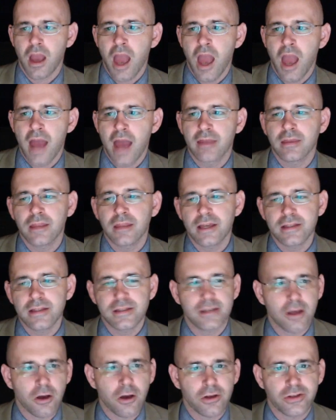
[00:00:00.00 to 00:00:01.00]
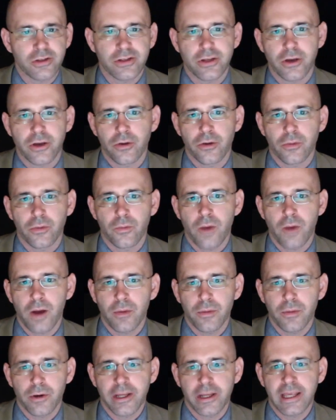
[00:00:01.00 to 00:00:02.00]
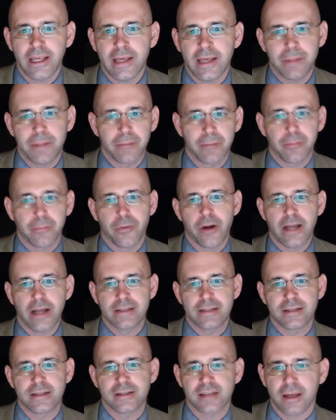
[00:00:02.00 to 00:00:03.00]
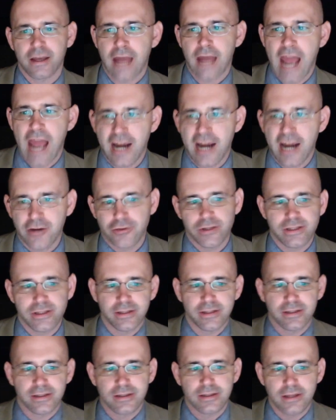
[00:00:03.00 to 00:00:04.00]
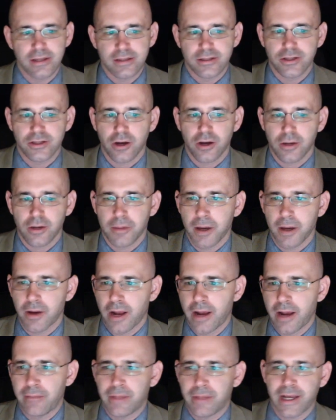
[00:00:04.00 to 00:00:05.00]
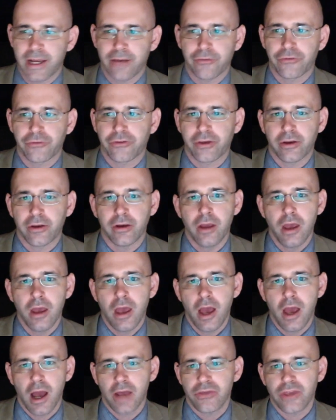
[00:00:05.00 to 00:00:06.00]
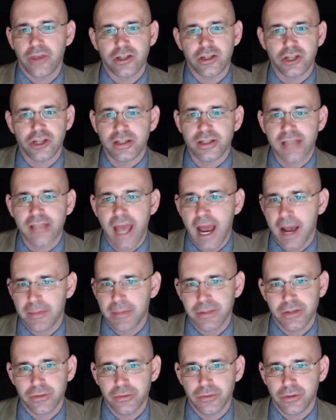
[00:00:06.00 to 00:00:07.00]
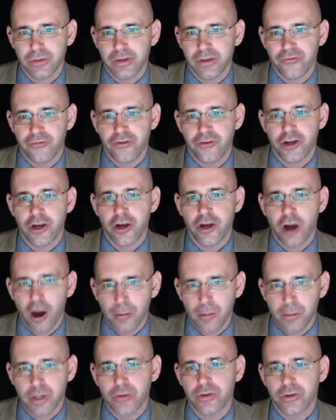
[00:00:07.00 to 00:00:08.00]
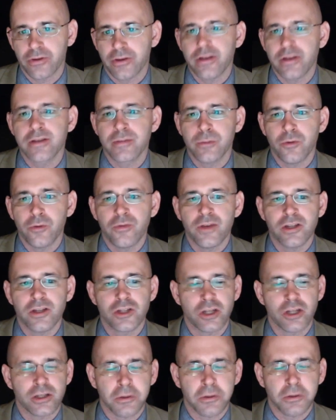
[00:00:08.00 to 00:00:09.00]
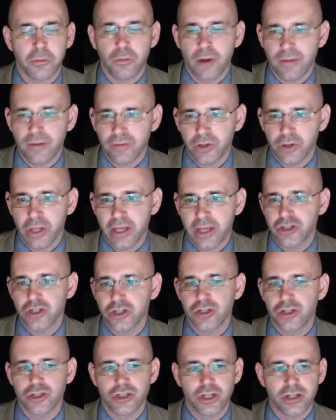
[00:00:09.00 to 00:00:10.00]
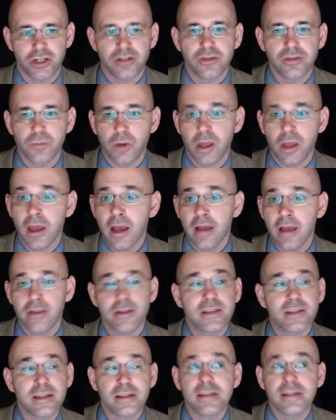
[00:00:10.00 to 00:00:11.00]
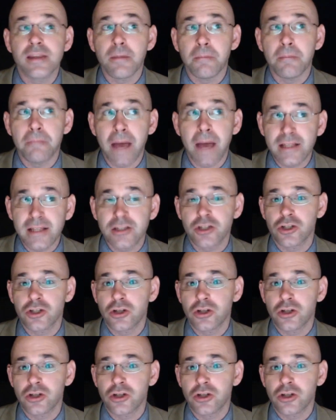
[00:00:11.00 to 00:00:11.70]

And let's also, while we're heaping praises on actresses, let's talk about Emma Nelson. I think she is absolutely phenomenal in this movie. She is a revelation. She is what this is the best